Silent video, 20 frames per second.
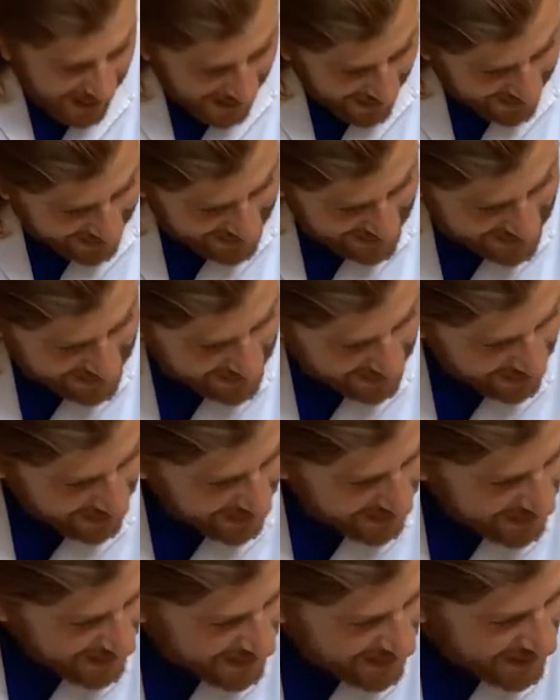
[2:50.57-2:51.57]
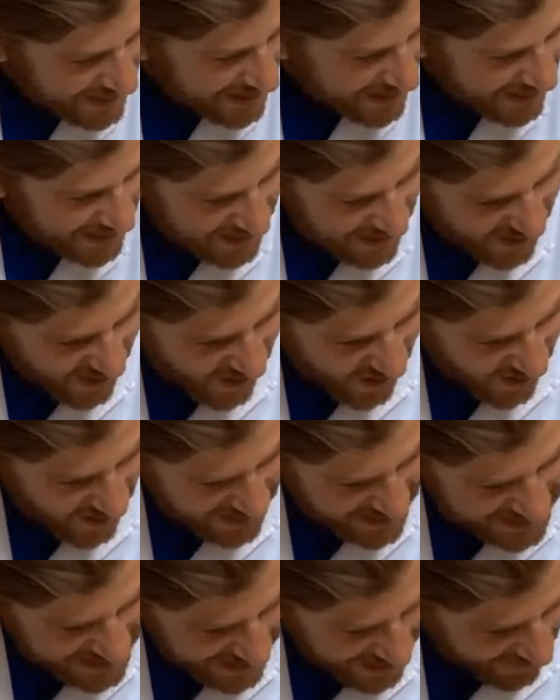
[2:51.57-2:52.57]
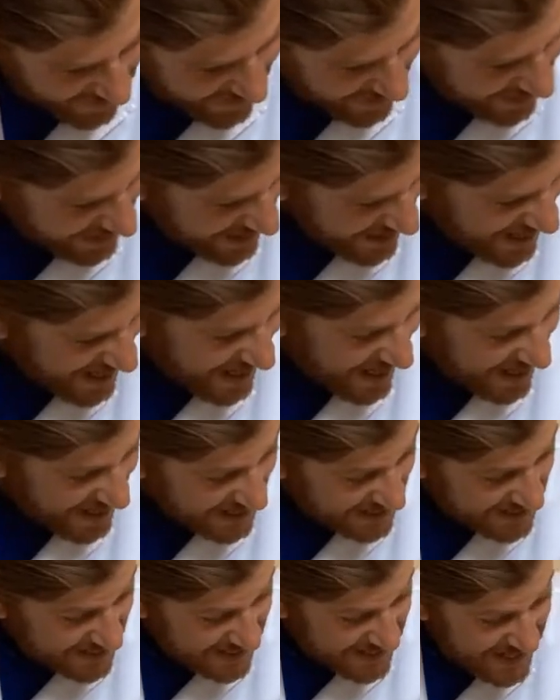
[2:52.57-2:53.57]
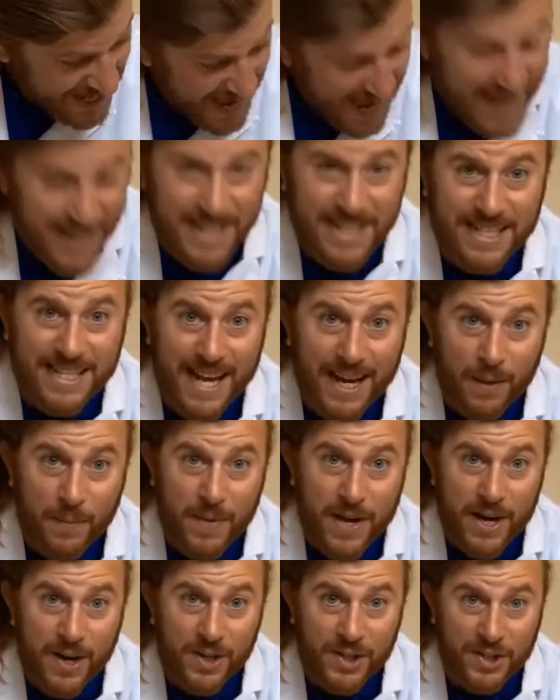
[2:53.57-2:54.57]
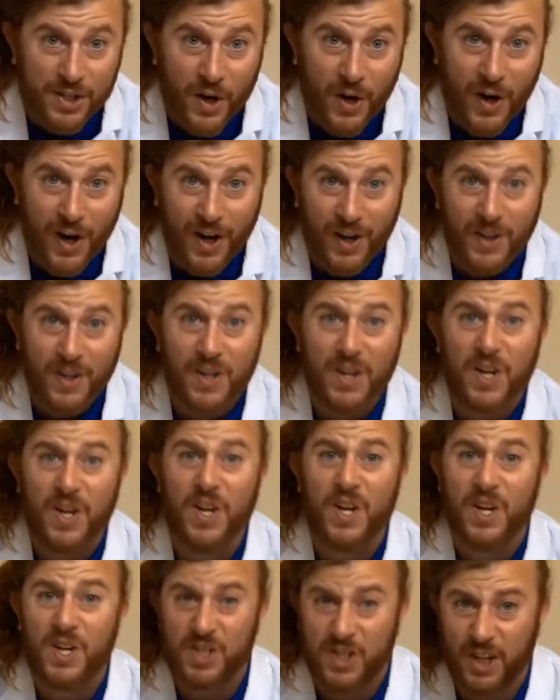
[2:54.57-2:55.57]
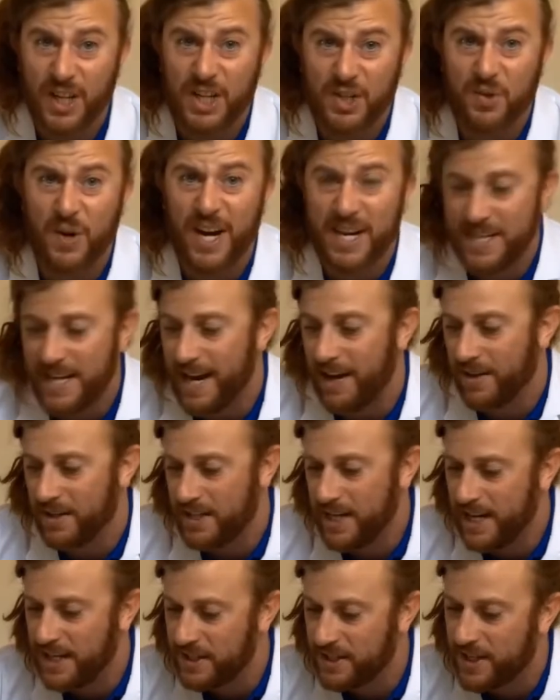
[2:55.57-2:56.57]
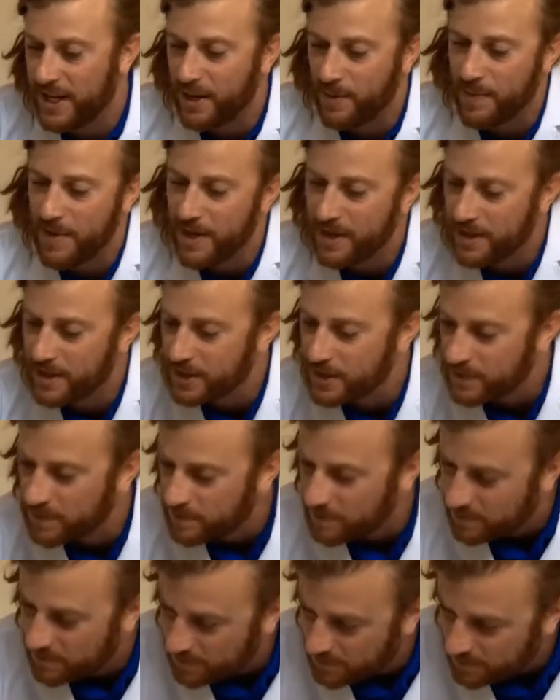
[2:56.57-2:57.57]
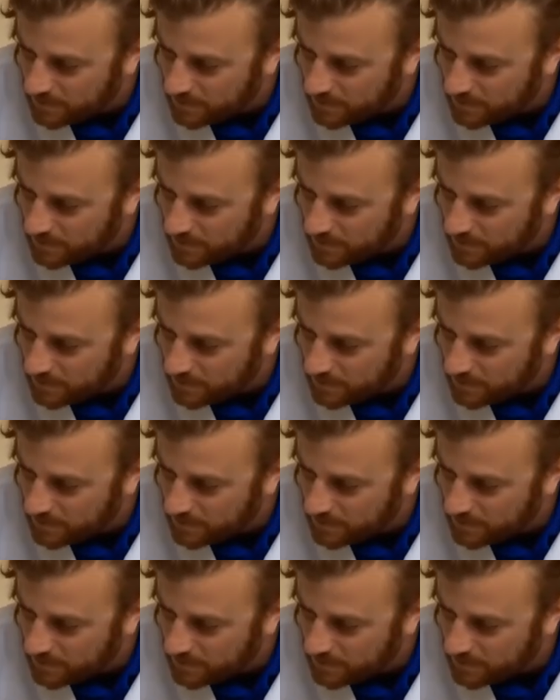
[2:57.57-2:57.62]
I can see that our tower is 10 centimeters tall. So let's write down 10 centimeters.